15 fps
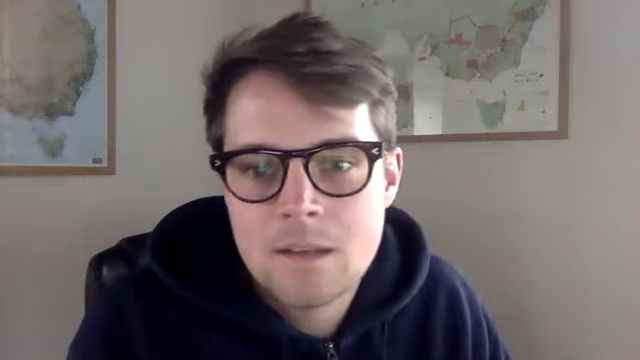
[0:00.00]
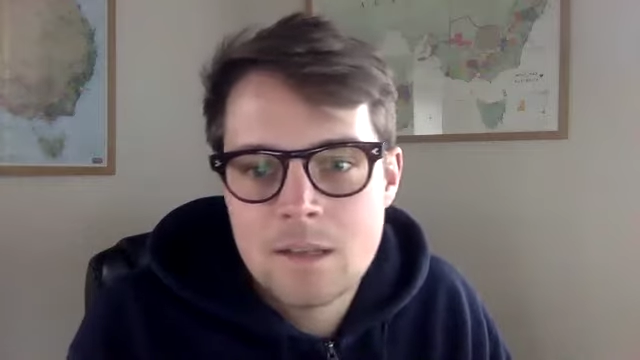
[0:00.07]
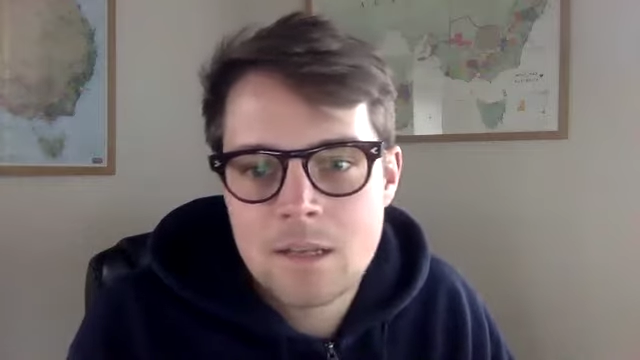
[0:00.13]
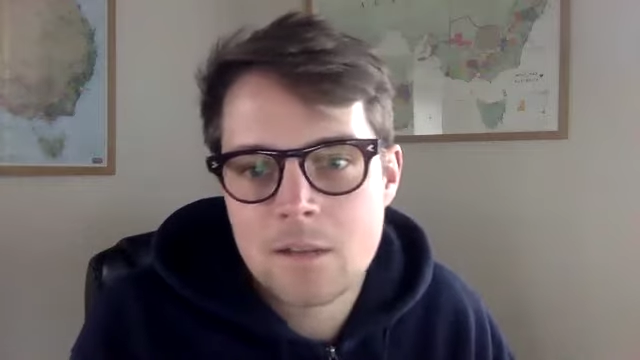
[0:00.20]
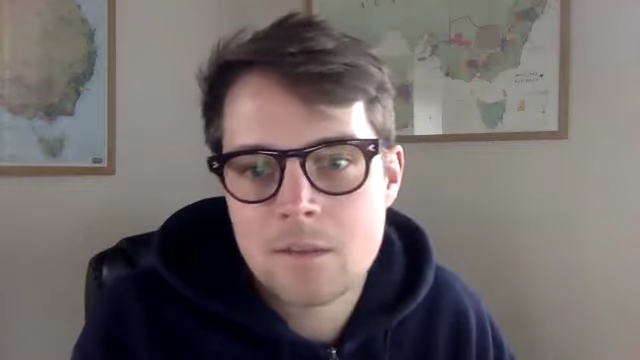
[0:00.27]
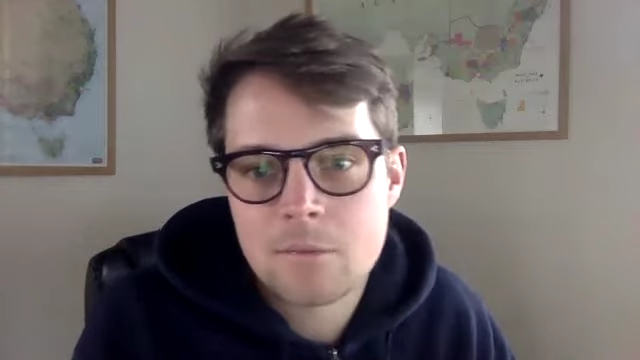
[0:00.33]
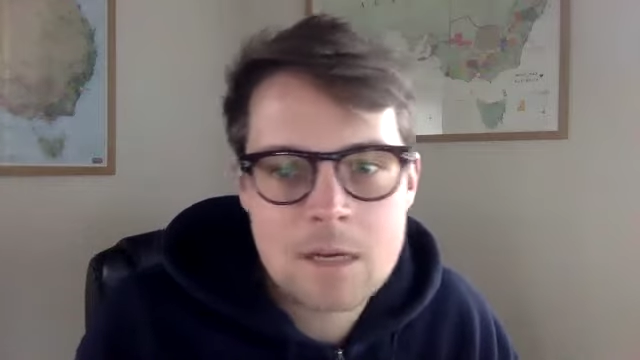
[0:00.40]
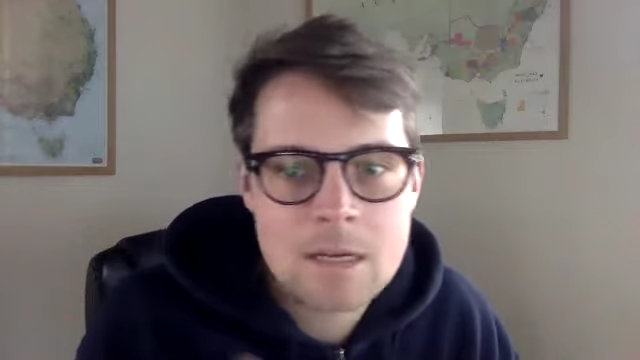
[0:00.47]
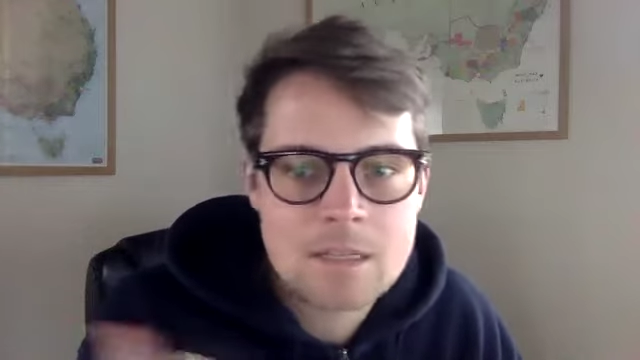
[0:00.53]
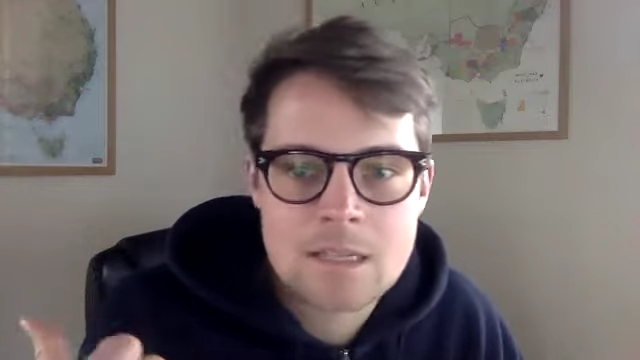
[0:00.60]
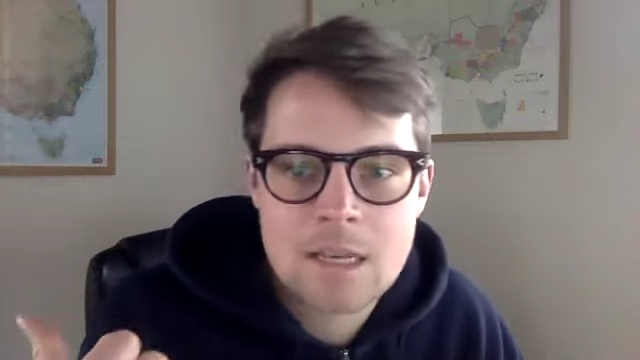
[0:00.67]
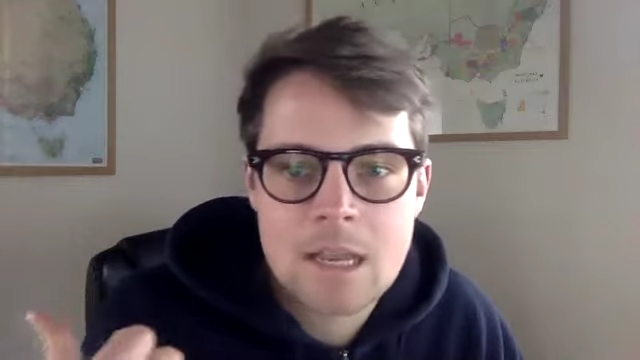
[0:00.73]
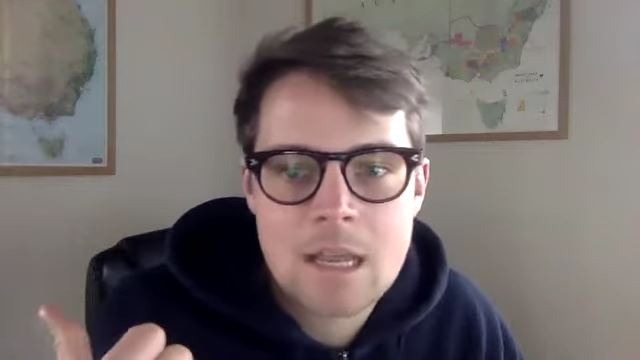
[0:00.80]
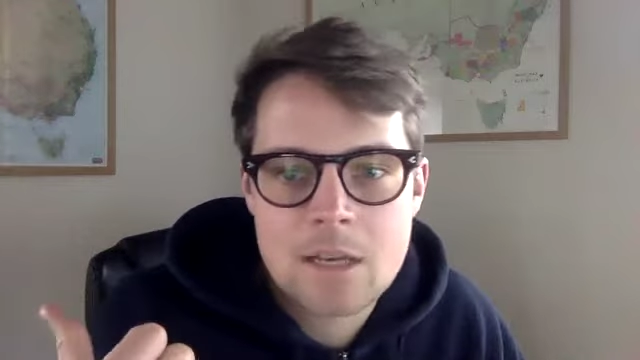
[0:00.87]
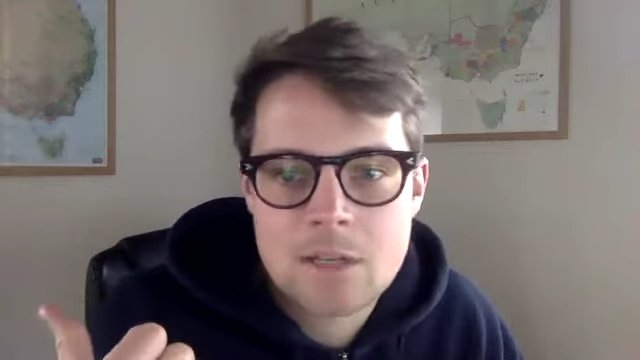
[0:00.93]
the real
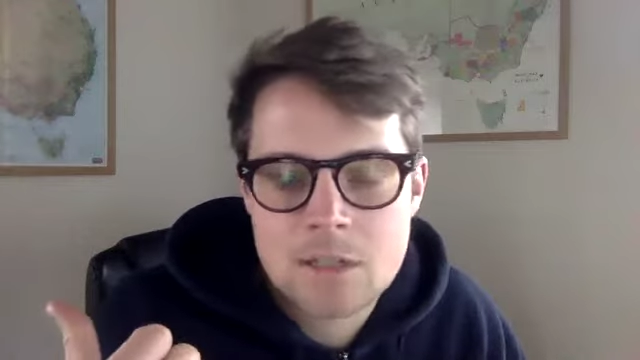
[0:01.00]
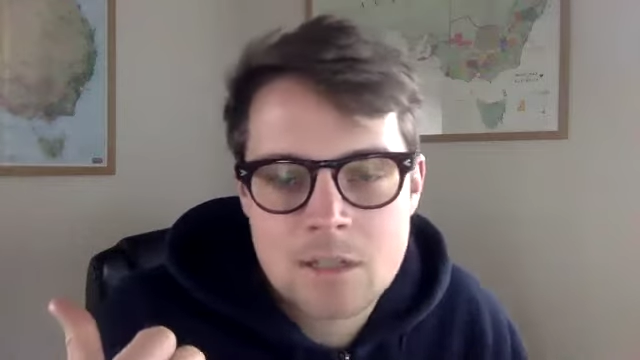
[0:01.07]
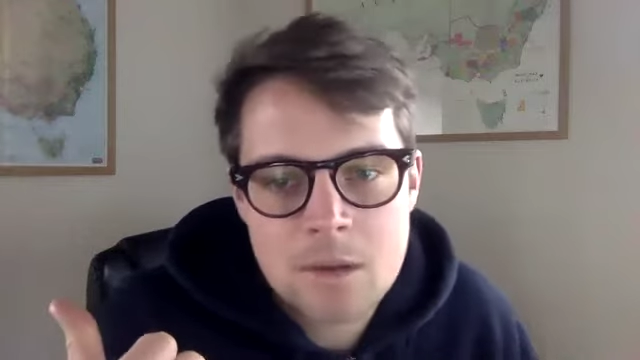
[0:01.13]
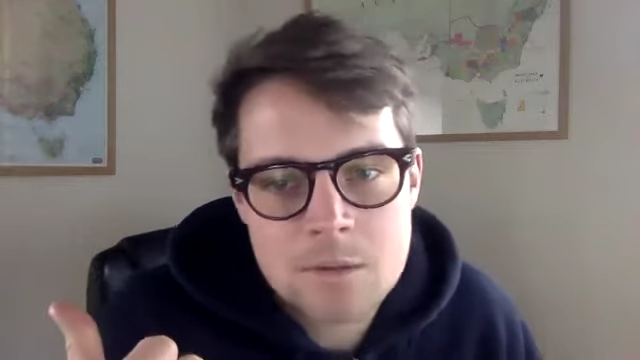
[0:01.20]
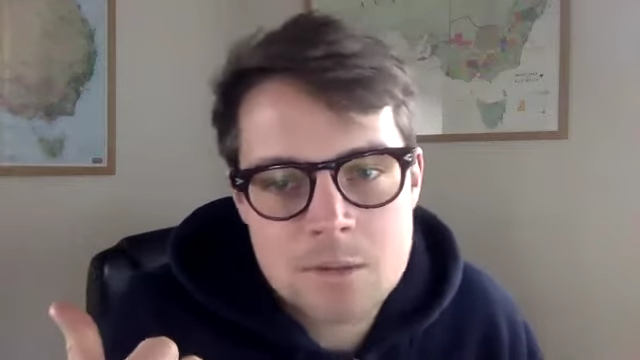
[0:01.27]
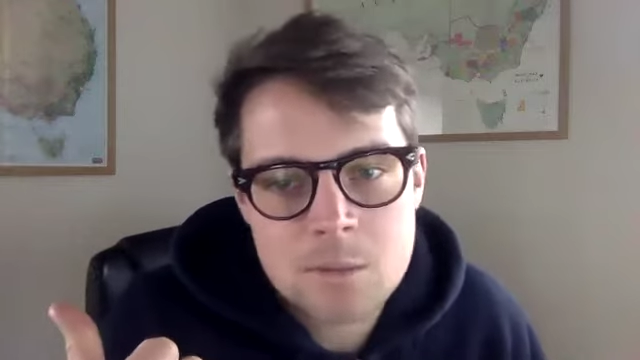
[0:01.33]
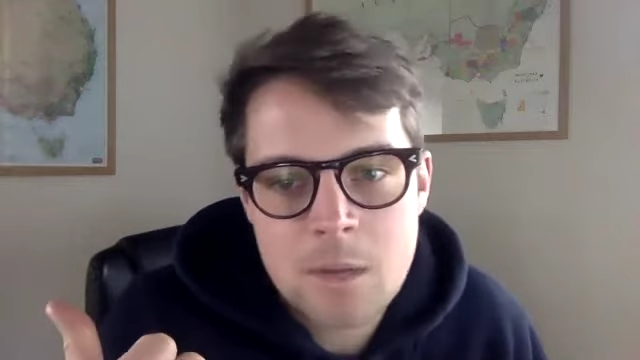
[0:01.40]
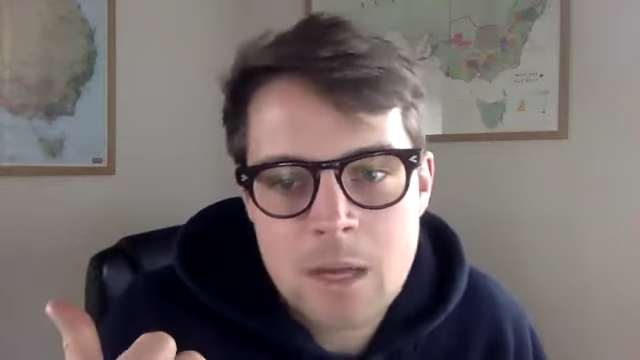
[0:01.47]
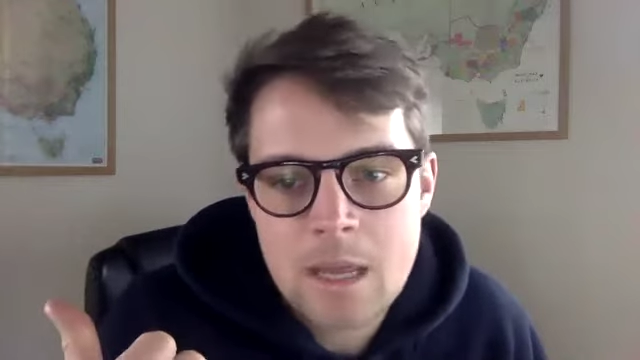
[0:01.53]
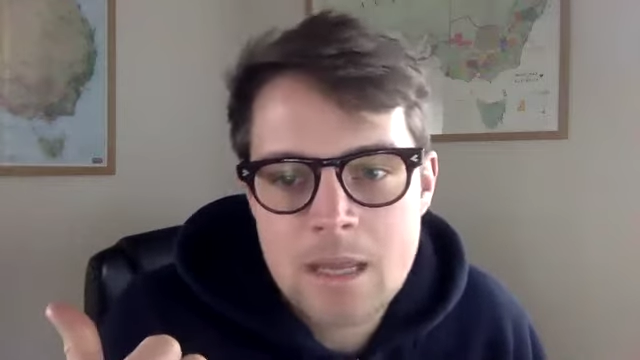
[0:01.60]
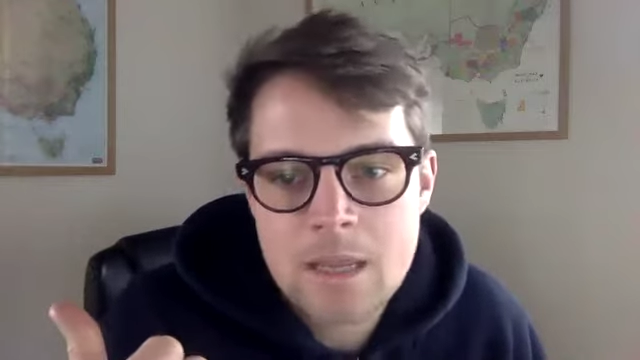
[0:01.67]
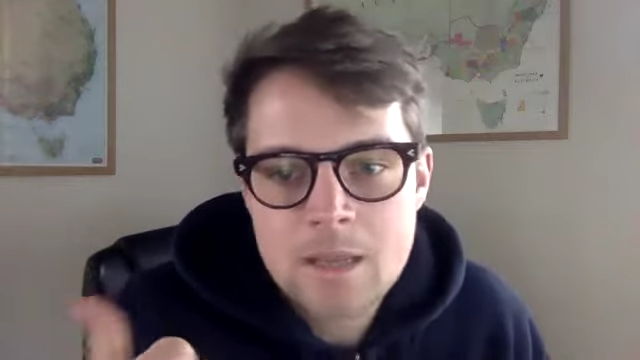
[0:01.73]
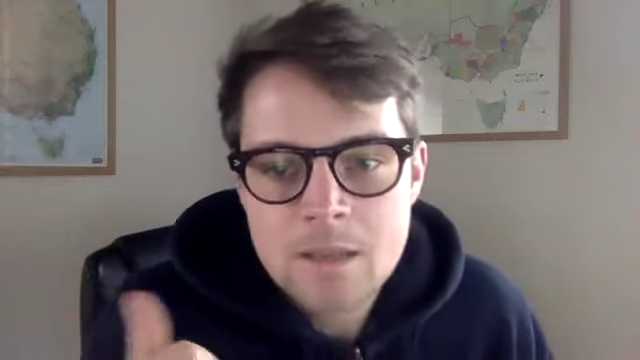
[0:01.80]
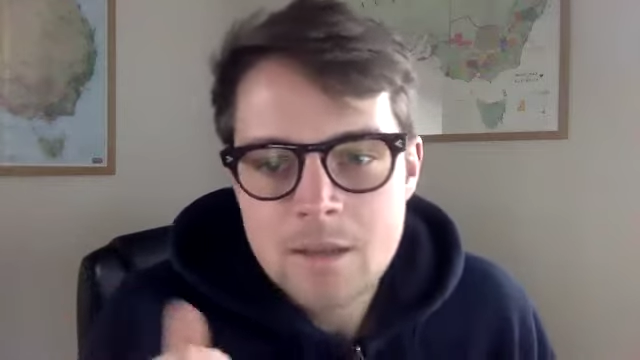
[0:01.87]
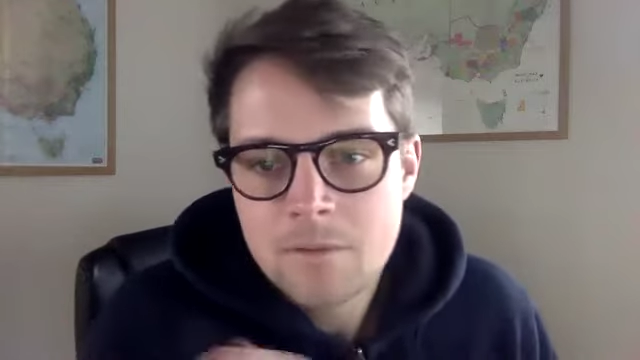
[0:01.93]
estate agent goes
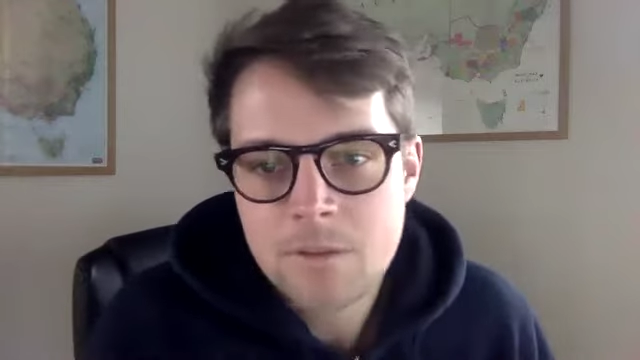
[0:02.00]
away,